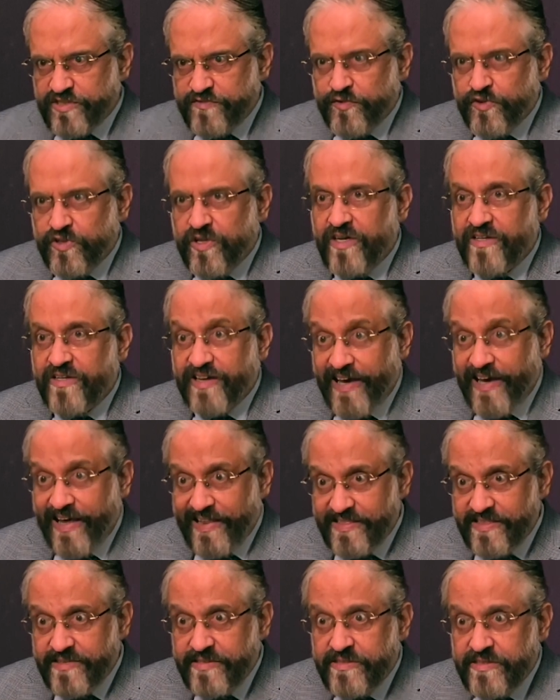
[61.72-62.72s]
for our
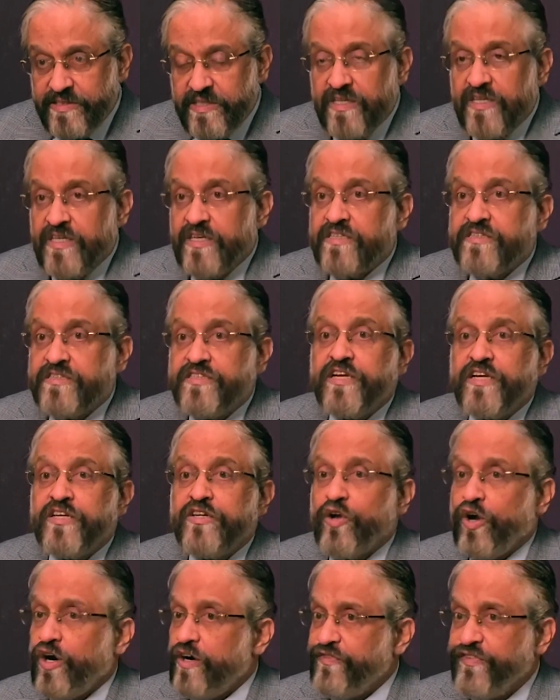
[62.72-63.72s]
health. They are
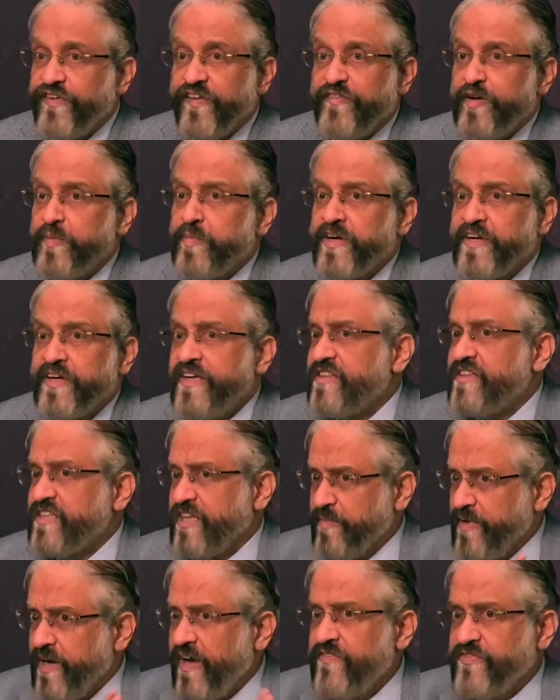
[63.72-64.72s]
not for everybody and they
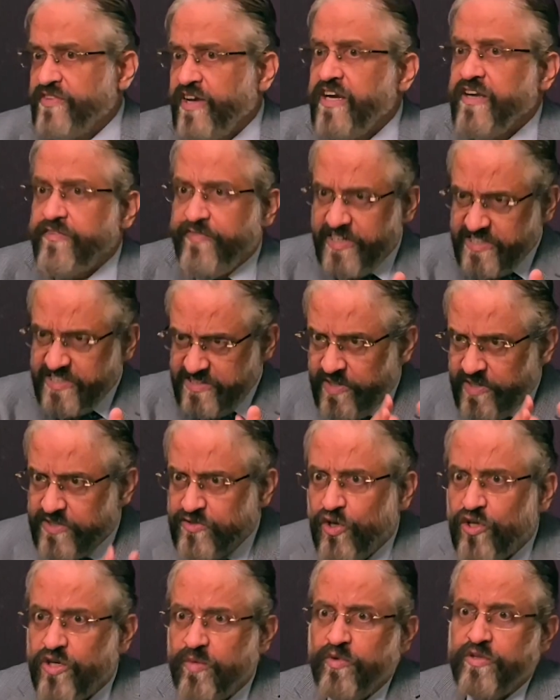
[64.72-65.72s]
may have side effects. We'll
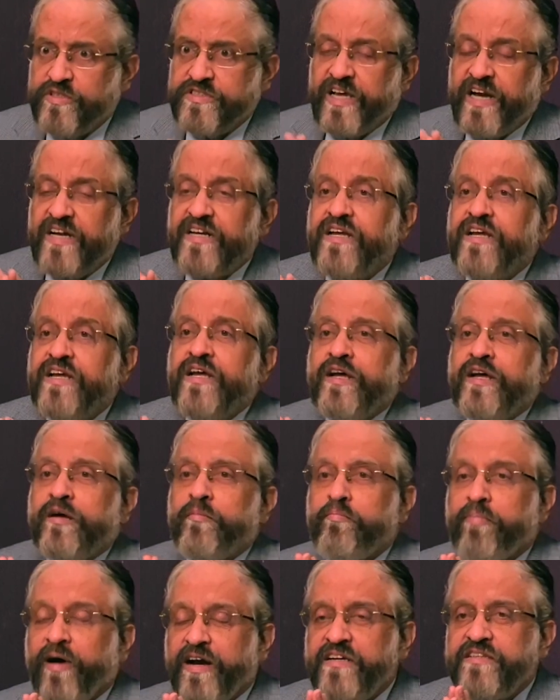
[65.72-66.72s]
talk about that. Yeah.
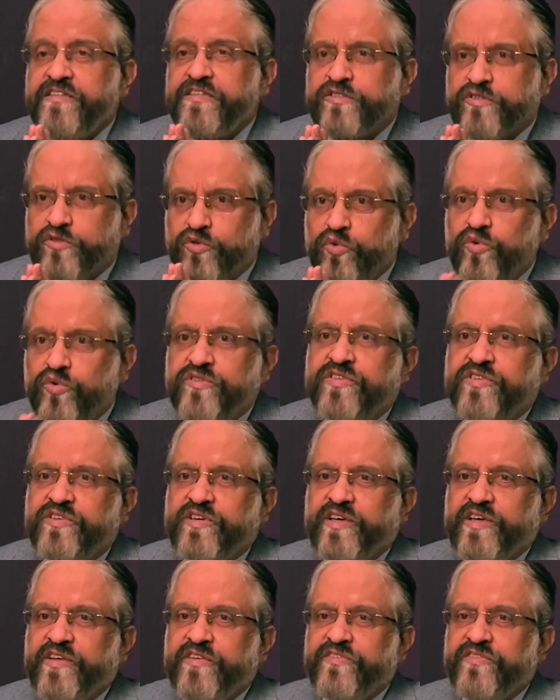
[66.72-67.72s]
But the truth
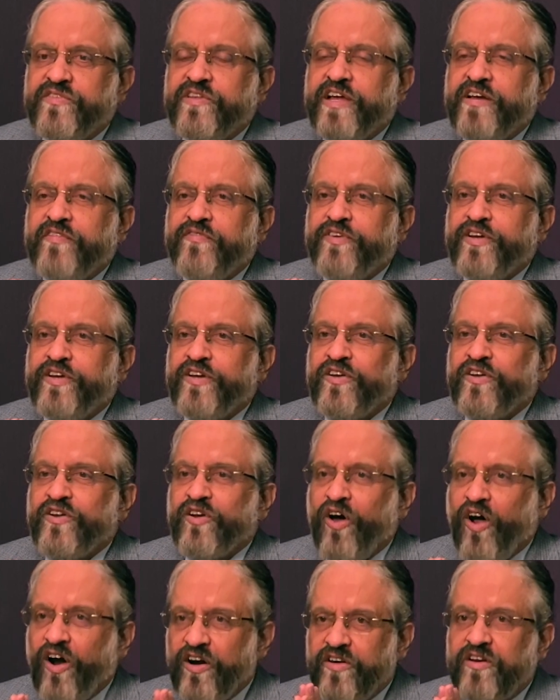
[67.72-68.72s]
is that we are
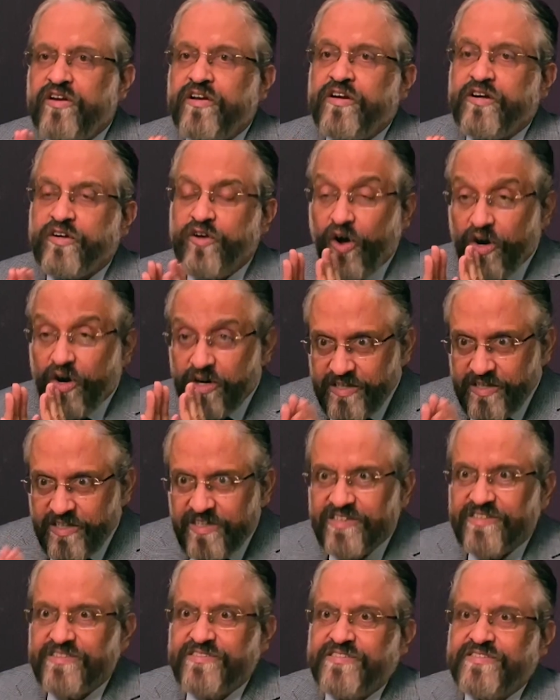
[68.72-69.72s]
not,
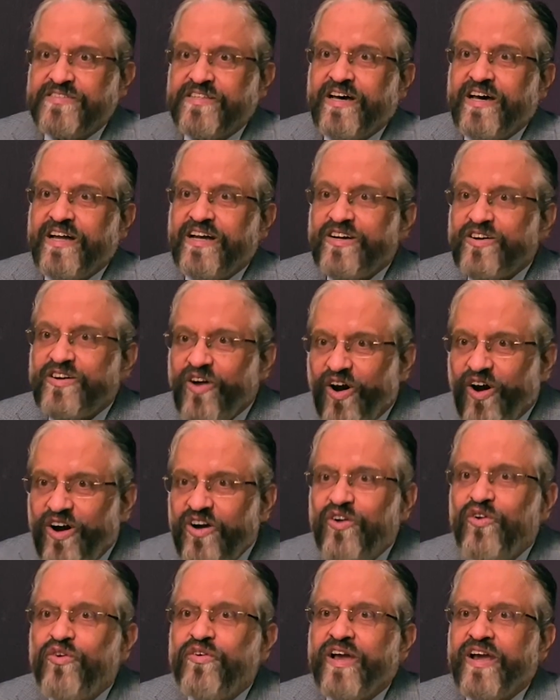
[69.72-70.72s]
doctors are
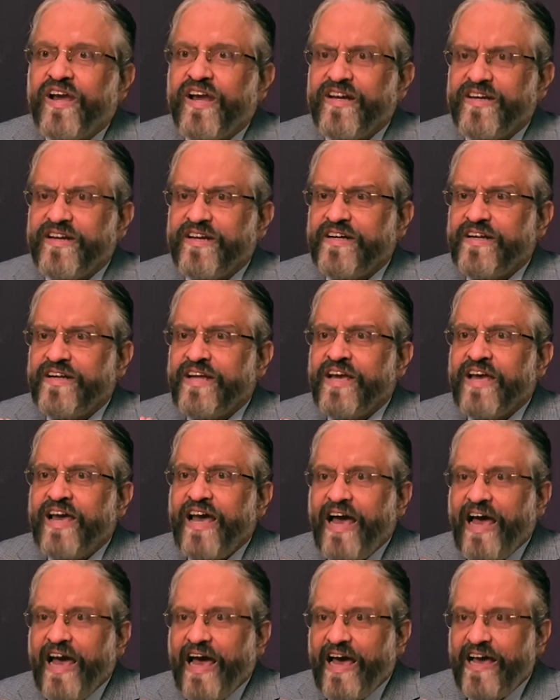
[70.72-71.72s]
not looking at it
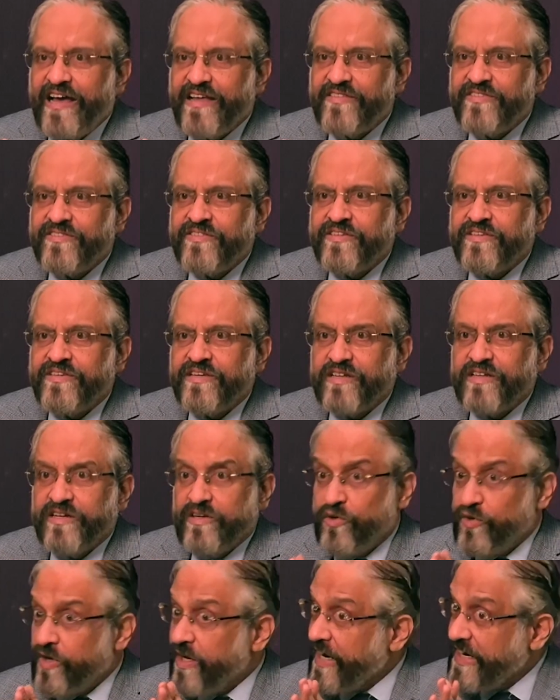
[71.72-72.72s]
as,
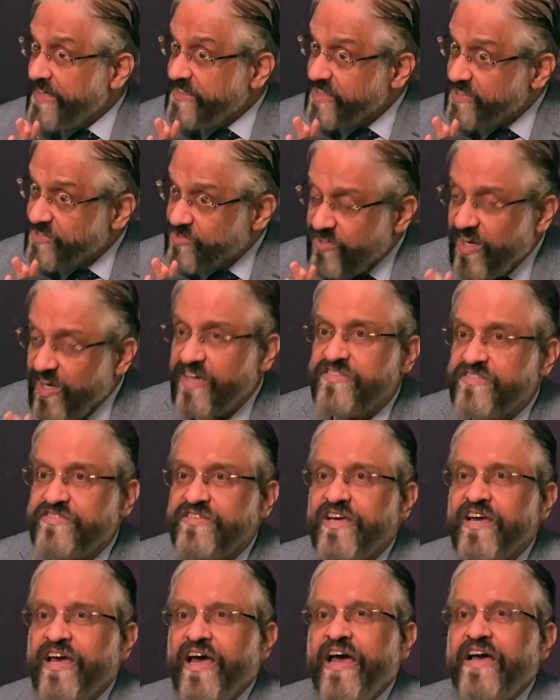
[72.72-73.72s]
looking at these drugs
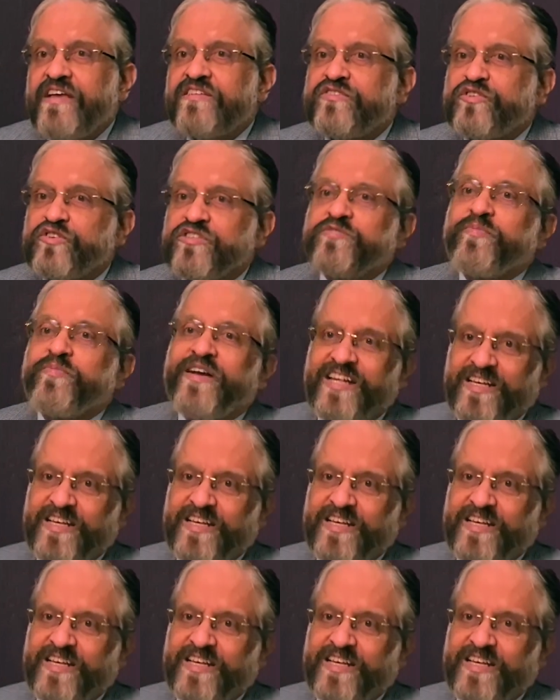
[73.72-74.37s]
as cosmetic